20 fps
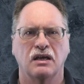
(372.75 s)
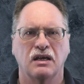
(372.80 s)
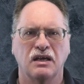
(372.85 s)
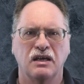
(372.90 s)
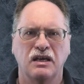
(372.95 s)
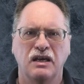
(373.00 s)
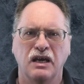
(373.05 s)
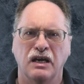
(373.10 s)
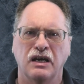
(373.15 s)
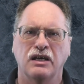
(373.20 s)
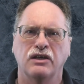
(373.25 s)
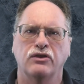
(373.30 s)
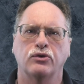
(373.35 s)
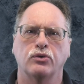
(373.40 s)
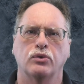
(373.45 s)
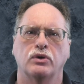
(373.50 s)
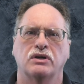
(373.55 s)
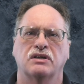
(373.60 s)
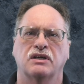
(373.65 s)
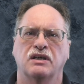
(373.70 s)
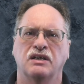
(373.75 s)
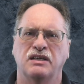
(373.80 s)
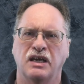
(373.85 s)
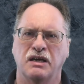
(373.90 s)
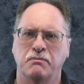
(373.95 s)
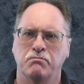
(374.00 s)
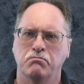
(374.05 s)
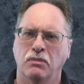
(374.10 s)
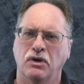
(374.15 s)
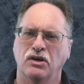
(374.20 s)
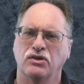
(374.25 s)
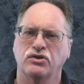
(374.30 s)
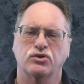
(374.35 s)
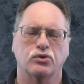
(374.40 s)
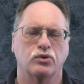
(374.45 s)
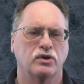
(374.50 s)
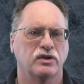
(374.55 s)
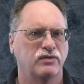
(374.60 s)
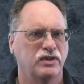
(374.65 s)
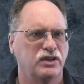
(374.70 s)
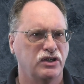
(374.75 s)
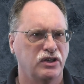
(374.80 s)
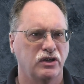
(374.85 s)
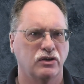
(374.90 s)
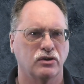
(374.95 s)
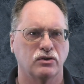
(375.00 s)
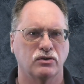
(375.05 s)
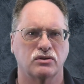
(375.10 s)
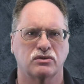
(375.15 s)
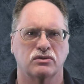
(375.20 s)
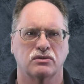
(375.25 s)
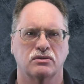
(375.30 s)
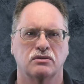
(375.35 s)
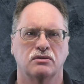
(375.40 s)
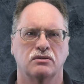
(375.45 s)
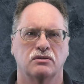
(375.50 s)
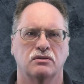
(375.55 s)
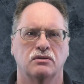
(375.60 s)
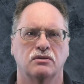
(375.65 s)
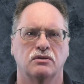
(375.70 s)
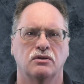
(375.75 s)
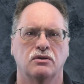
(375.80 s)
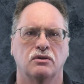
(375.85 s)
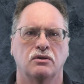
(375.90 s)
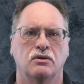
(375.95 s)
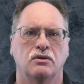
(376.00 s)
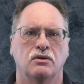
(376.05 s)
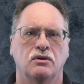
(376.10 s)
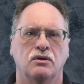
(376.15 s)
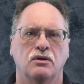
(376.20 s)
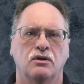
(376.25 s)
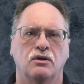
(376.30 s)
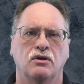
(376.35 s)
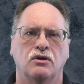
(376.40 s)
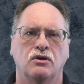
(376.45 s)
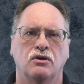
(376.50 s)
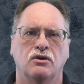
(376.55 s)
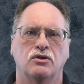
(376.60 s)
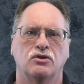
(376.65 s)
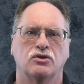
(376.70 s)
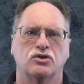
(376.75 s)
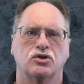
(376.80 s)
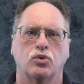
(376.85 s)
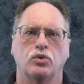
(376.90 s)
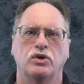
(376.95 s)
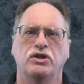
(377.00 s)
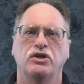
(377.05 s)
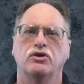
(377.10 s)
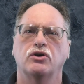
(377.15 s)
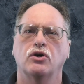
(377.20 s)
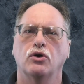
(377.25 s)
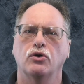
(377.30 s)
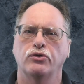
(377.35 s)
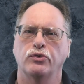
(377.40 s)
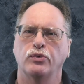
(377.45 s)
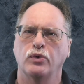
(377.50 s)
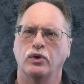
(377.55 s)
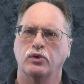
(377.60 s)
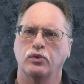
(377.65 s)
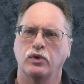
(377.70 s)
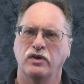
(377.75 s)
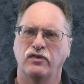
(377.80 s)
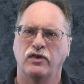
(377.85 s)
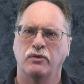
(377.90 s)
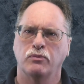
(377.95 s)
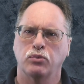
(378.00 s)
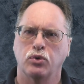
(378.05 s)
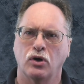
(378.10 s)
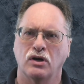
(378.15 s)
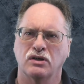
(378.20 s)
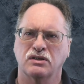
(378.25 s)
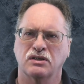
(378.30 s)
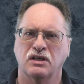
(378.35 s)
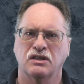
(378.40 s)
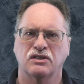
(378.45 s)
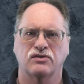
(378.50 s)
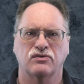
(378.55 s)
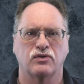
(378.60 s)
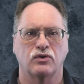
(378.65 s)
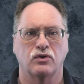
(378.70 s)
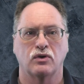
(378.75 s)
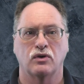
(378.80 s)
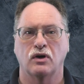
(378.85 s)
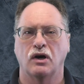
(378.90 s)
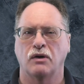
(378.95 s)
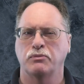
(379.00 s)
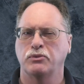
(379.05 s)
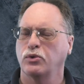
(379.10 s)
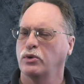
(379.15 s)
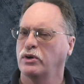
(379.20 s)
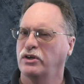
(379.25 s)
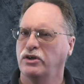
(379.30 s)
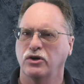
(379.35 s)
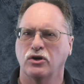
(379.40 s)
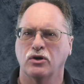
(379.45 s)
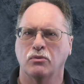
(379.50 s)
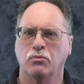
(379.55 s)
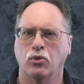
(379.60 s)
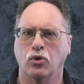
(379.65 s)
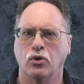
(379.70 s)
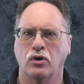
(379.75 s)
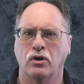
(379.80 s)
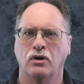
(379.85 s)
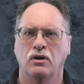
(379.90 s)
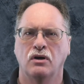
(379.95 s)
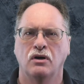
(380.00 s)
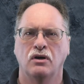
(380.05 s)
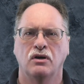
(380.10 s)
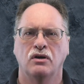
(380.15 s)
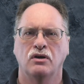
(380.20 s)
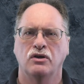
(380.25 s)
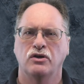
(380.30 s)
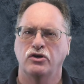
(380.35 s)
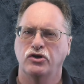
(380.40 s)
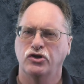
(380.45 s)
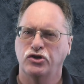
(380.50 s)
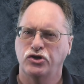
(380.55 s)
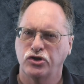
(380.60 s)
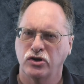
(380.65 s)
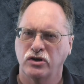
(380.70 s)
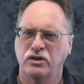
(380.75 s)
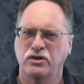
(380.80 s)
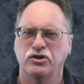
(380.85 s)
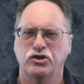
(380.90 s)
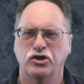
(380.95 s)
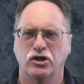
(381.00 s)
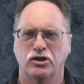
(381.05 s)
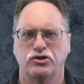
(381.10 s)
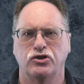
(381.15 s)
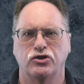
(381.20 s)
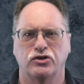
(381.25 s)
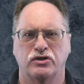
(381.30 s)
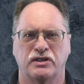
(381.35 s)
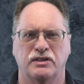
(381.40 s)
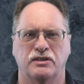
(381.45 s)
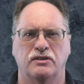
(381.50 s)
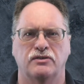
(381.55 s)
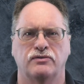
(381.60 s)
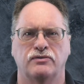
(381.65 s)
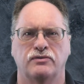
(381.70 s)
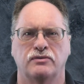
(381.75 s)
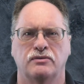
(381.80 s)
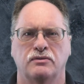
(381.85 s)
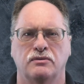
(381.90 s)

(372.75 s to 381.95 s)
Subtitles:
Getting through it can take months or even years. So when you go through a grieving process for up to a year or more, you shouldn't judge yourself.